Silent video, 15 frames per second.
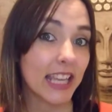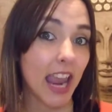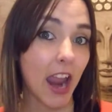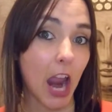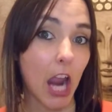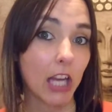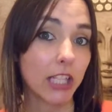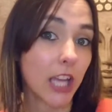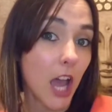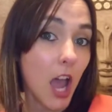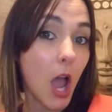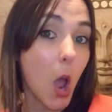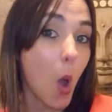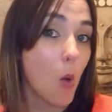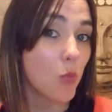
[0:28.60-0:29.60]
into character.
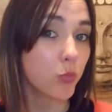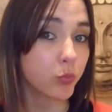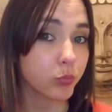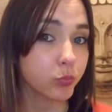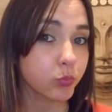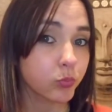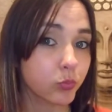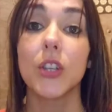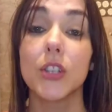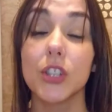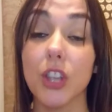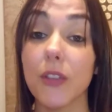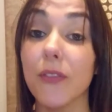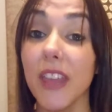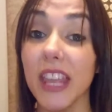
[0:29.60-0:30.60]

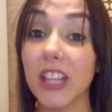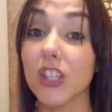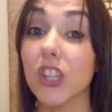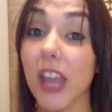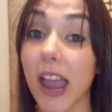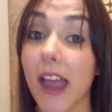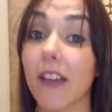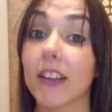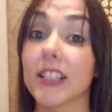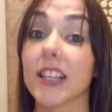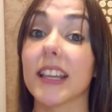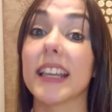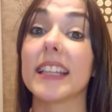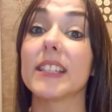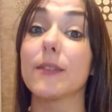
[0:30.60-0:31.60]
So for each
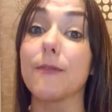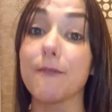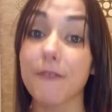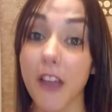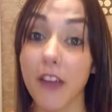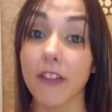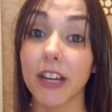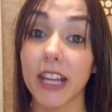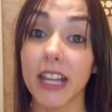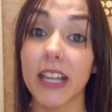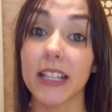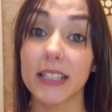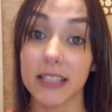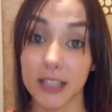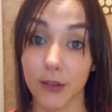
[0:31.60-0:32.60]
character it's very
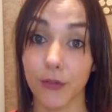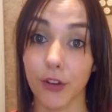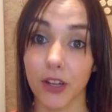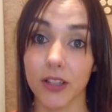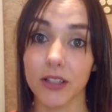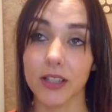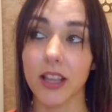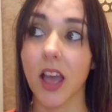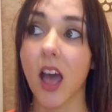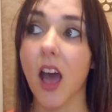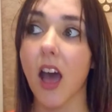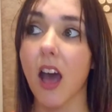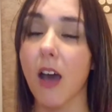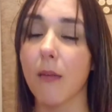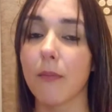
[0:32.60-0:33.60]
different
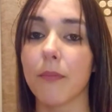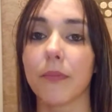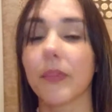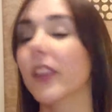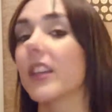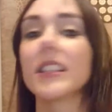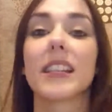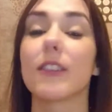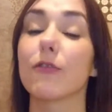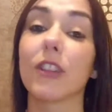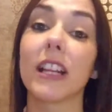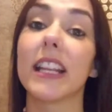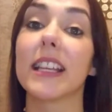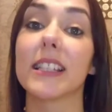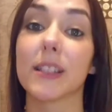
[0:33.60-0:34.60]
because it
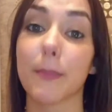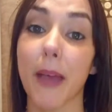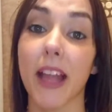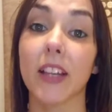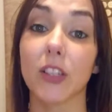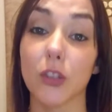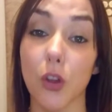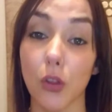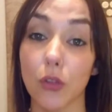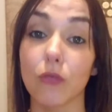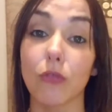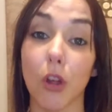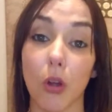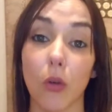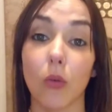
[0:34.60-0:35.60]
really is dependent on the
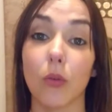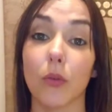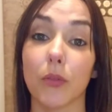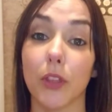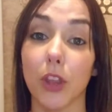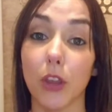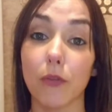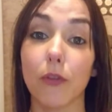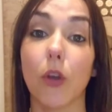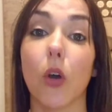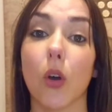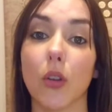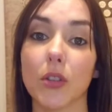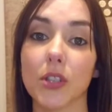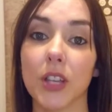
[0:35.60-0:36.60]
role that you've
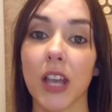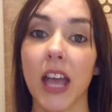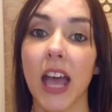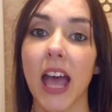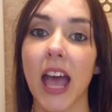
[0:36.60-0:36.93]
got